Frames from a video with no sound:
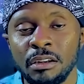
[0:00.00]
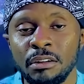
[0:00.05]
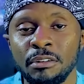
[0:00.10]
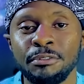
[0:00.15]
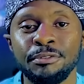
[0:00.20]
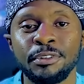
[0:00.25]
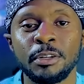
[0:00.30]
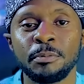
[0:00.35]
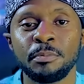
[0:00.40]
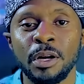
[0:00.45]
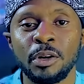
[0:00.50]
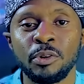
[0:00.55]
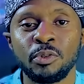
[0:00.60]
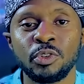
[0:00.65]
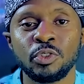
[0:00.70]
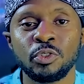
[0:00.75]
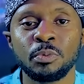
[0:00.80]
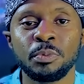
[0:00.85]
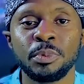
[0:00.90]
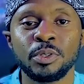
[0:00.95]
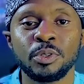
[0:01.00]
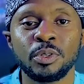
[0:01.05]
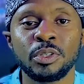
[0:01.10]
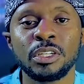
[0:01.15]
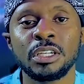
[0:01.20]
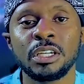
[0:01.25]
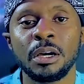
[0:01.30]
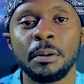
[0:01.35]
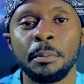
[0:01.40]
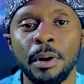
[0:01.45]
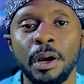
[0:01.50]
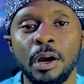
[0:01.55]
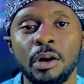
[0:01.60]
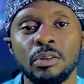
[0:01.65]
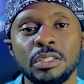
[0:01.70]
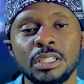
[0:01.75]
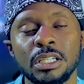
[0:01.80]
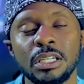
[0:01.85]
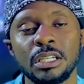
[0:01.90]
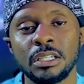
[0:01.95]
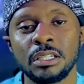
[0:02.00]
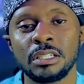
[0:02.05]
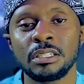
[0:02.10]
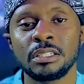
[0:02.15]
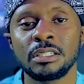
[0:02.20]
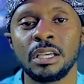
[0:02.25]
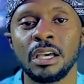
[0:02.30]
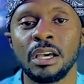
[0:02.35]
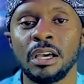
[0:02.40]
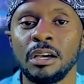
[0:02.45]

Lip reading: of feedback we should be talking about is